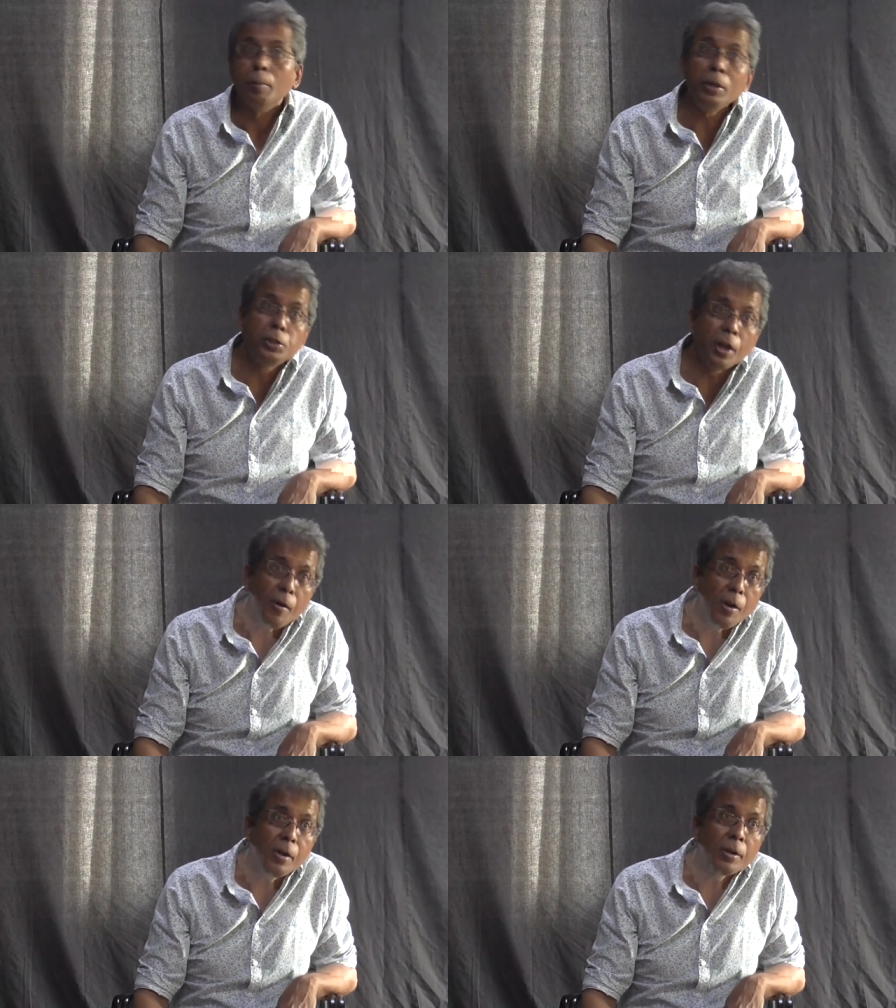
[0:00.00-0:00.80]
But
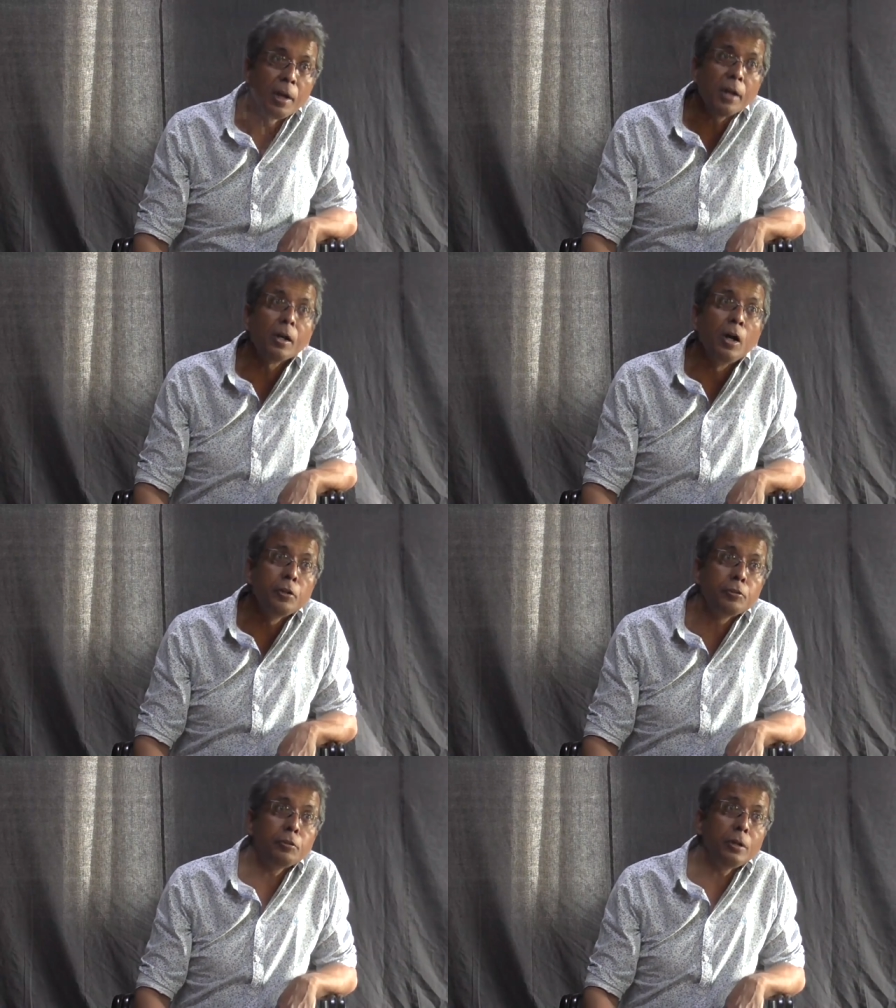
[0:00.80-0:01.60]
general intellect
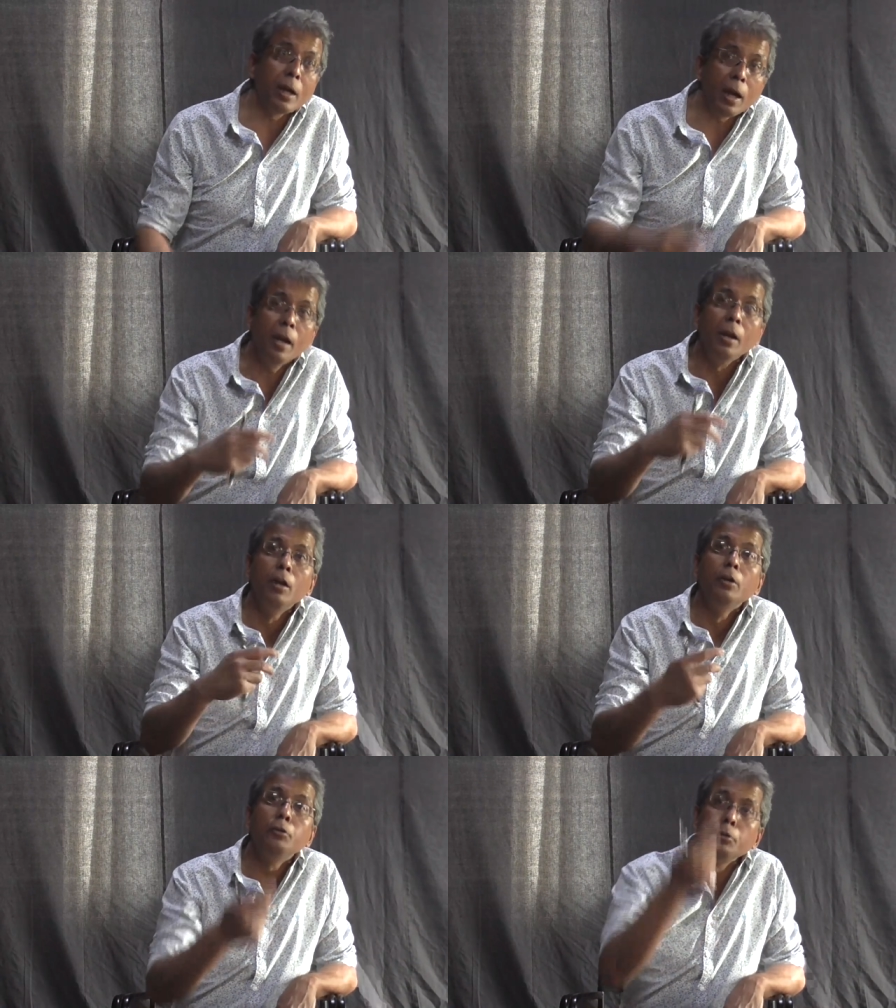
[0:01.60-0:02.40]
understood,
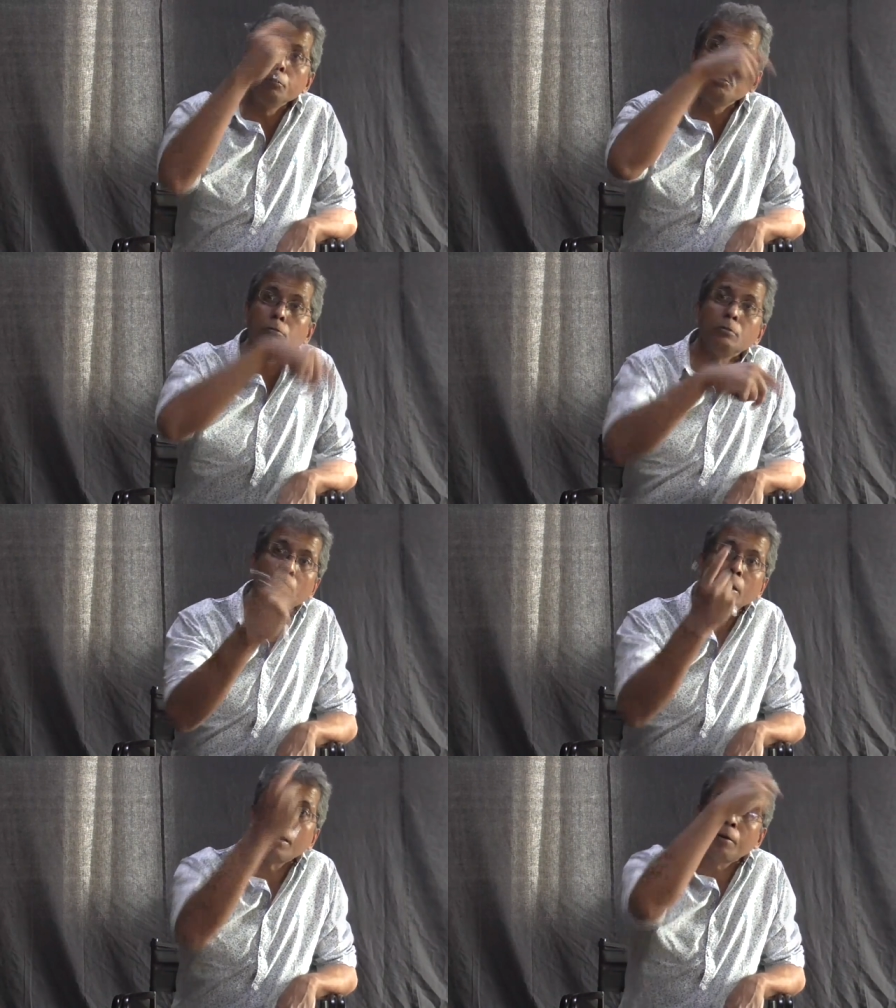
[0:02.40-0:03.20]
again, to use
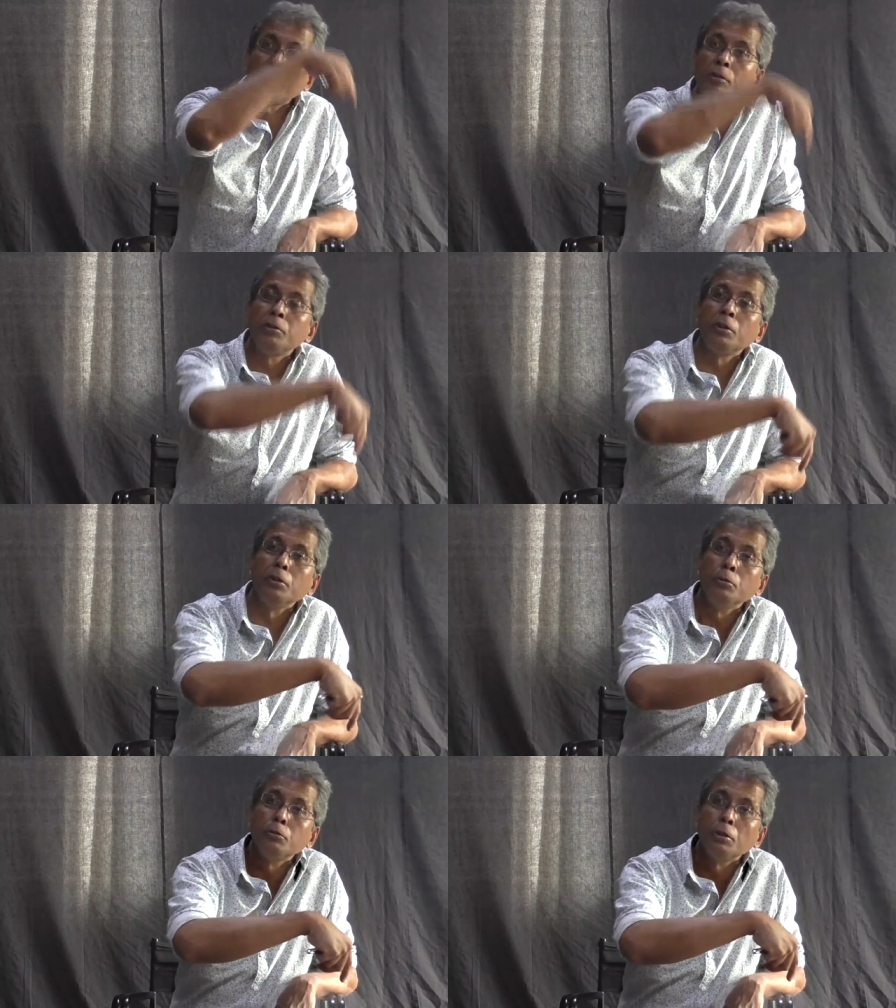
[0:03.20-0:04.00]
a characterization
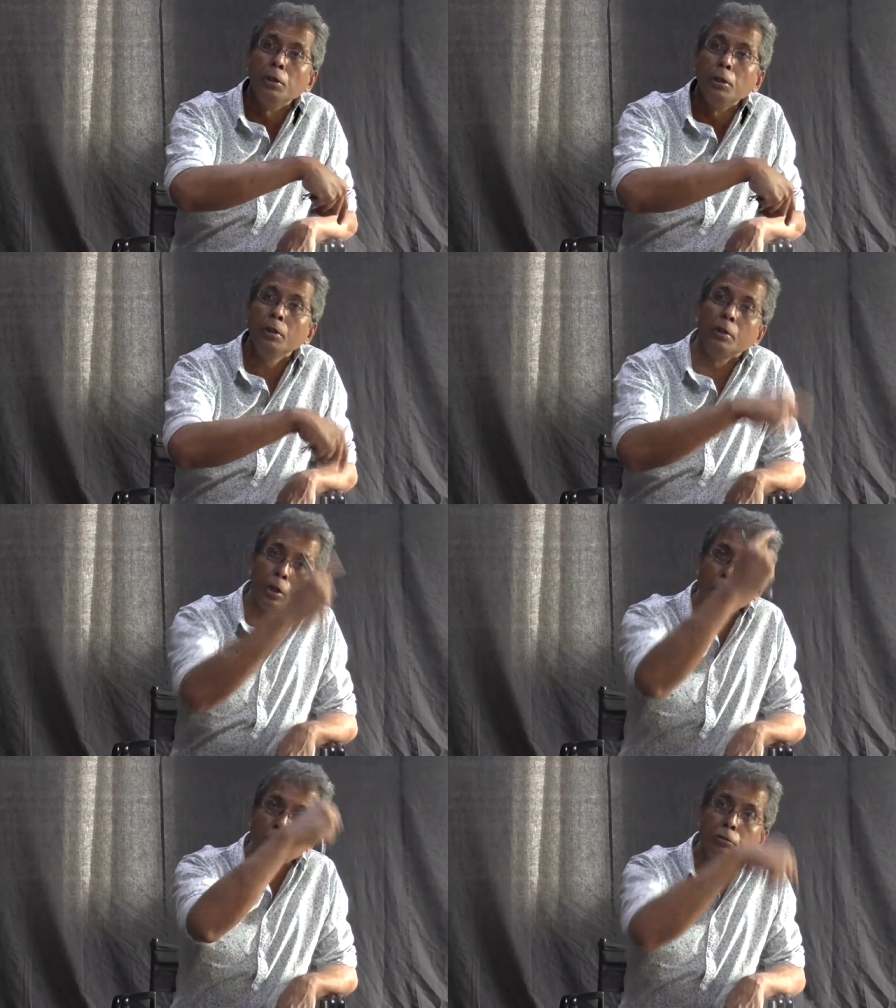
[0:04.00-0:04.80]
I used earlier in
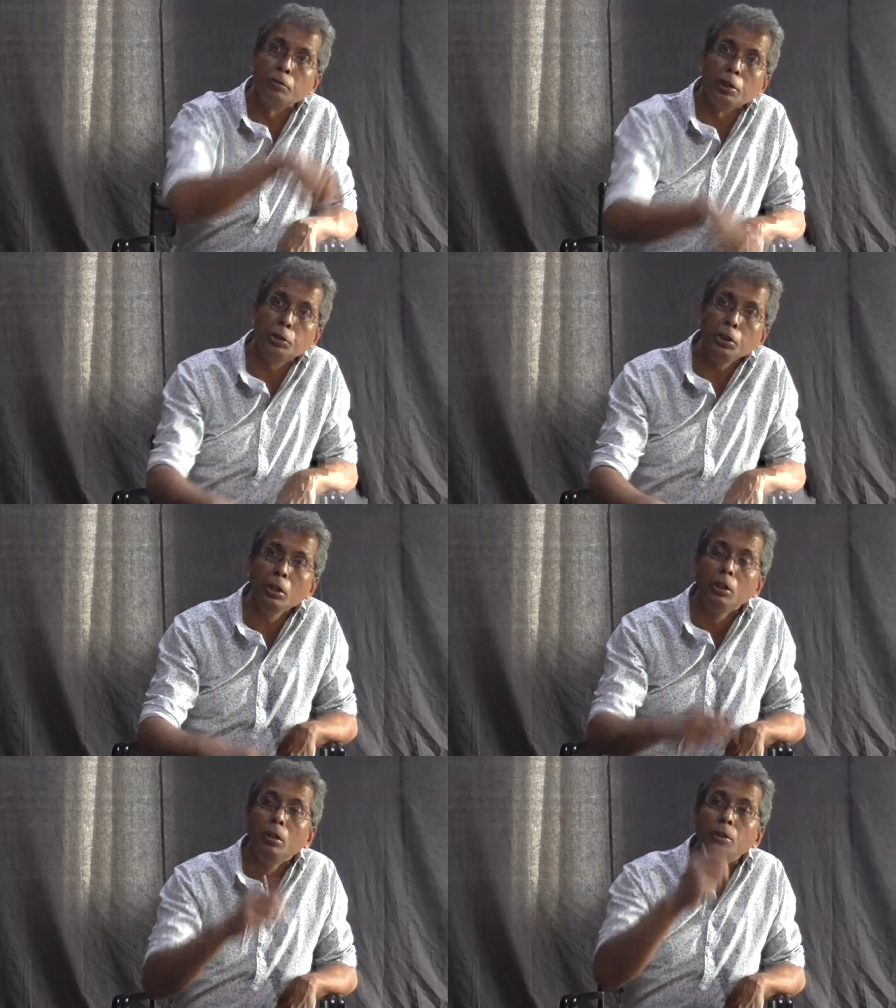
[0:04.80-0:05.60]
the context of
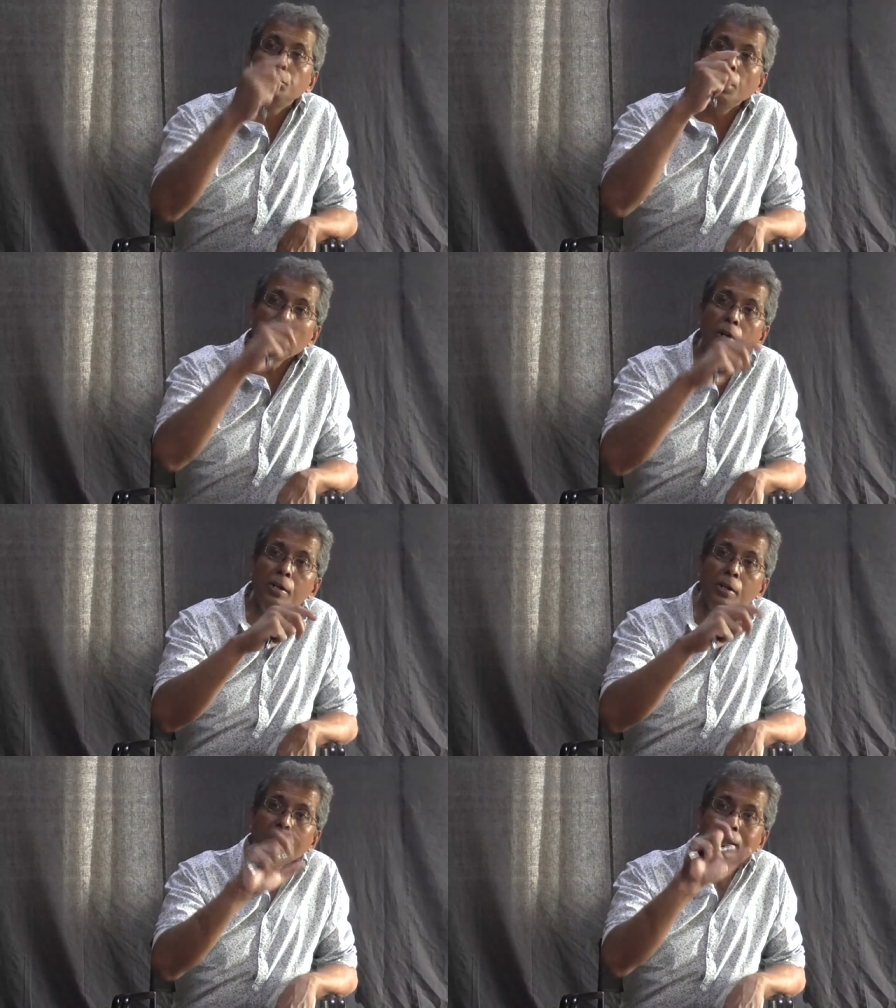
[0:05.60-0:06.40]
religion, general
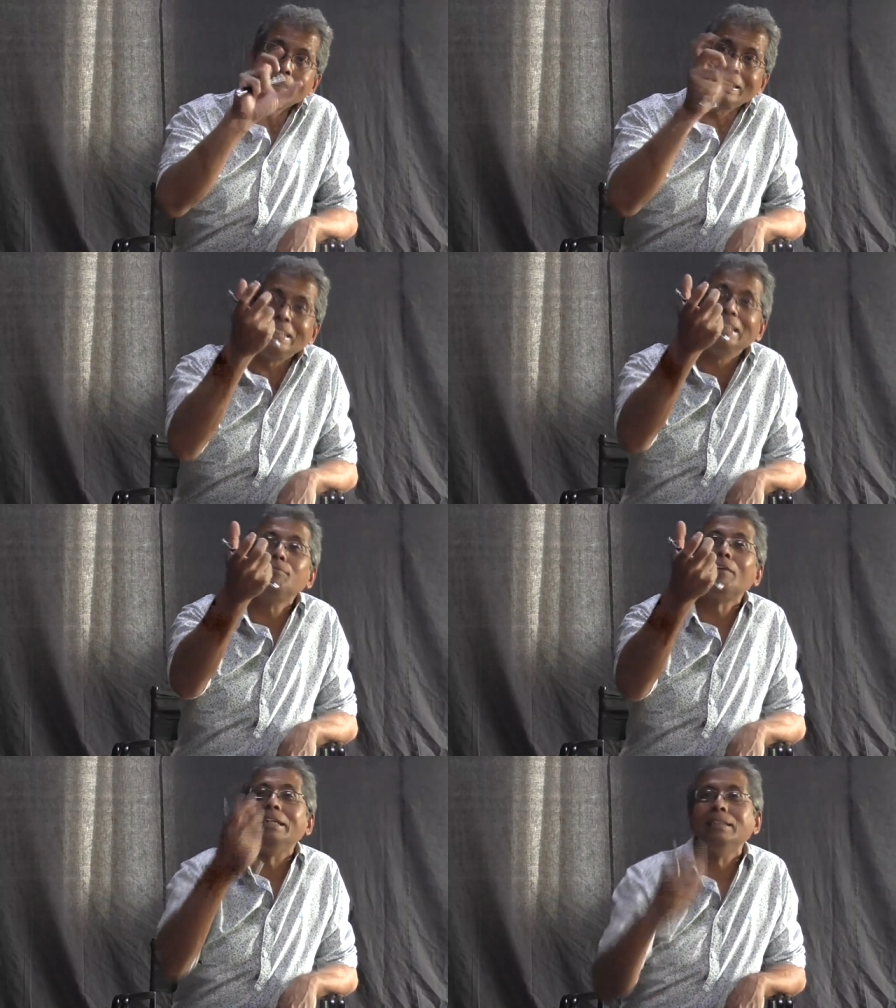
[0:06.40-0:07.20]
intellect has
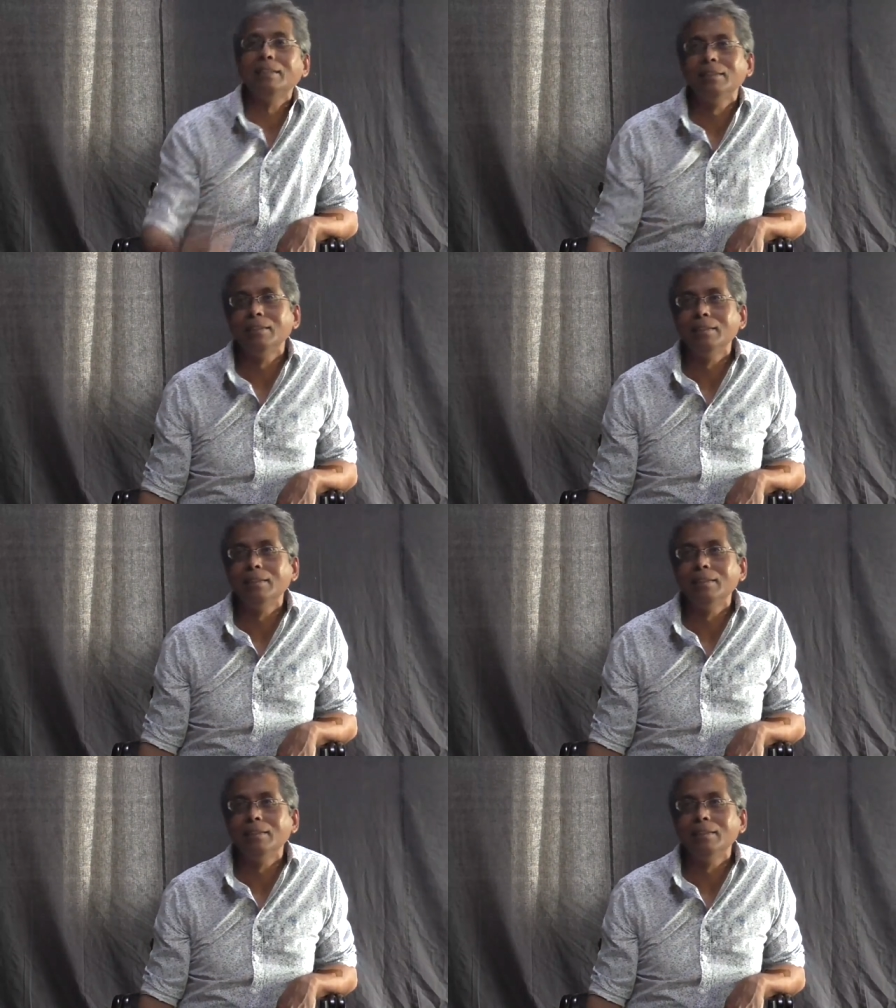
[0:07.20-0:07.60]
rigidified.